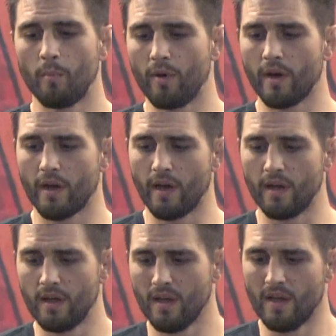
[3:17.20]
But
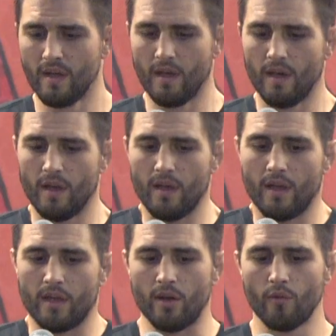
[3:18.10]

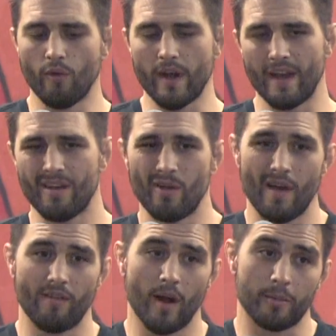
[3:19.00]
right now you
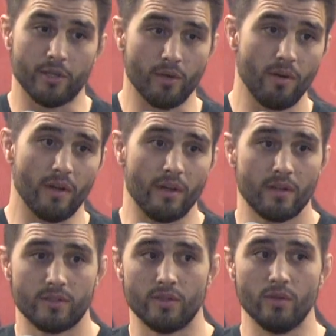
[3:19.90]
have an opportunity
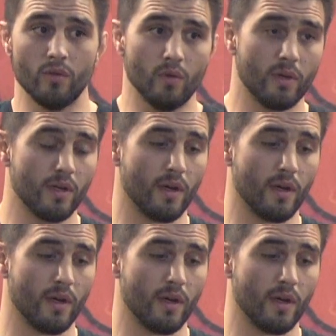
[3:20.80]
to.